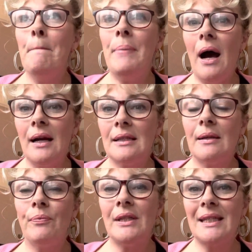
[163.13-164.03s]

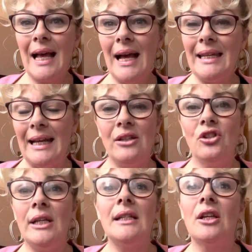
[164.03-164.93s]
But the Saturn
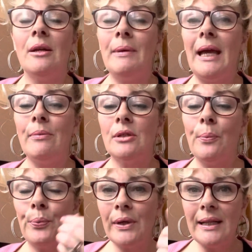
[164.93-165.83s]
energy is going to be able to
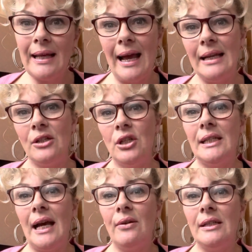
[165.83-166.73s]
bring that energy
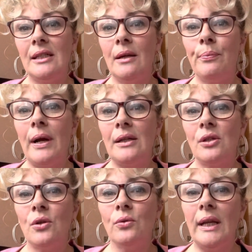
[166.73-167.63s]
down into
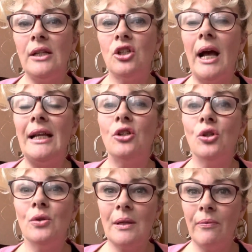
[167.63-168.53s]
practical nature and
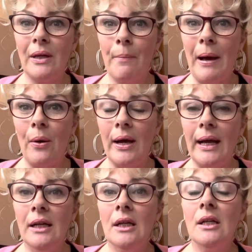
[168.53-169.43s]
do something about
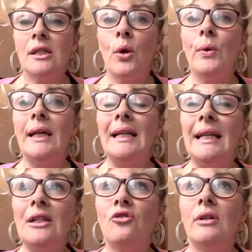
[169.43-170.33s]
it. So we can
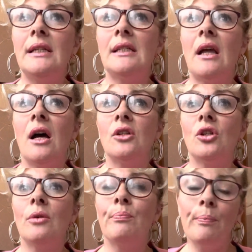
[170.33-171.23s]
literally start
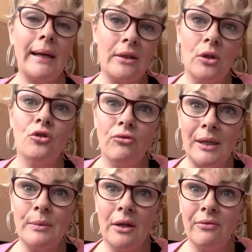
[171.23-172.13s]
to make those
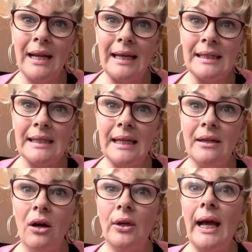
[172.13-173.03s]
dreams a
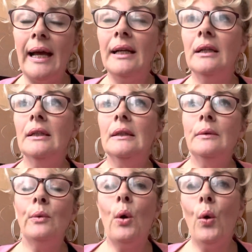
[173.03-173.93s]
reality, okay?
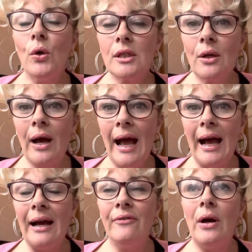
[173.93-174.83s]
We also
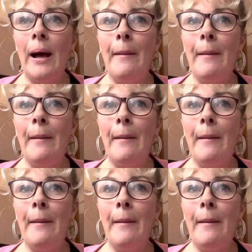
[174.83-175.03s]
have